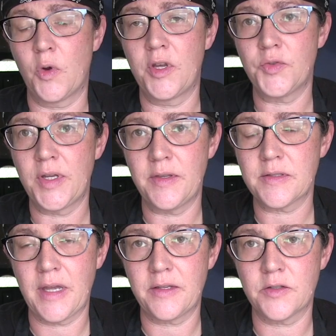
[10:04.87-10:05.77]
We're going to treat
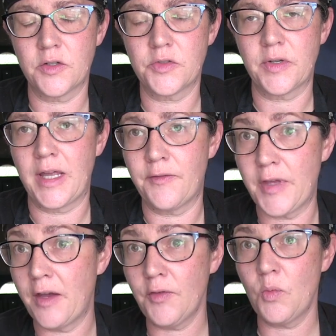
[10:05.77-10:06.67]
this like surgery. If
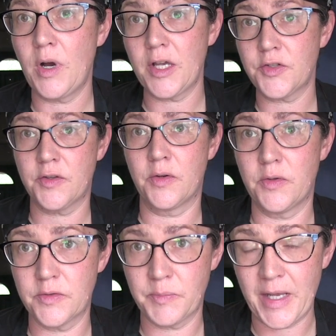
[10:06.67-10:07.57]
you ever watch
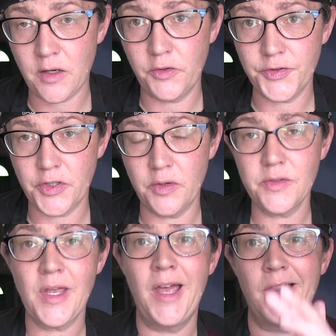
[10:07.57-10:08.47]
those medical
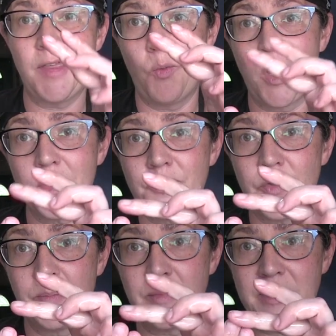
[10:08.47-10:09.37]
shows, they wash
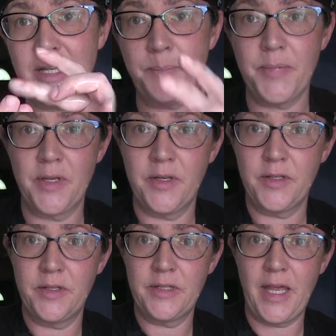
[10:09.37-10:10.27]
from tip
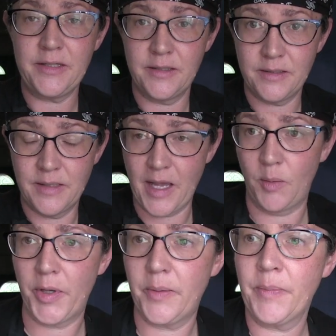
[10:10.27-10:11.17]
to elbow.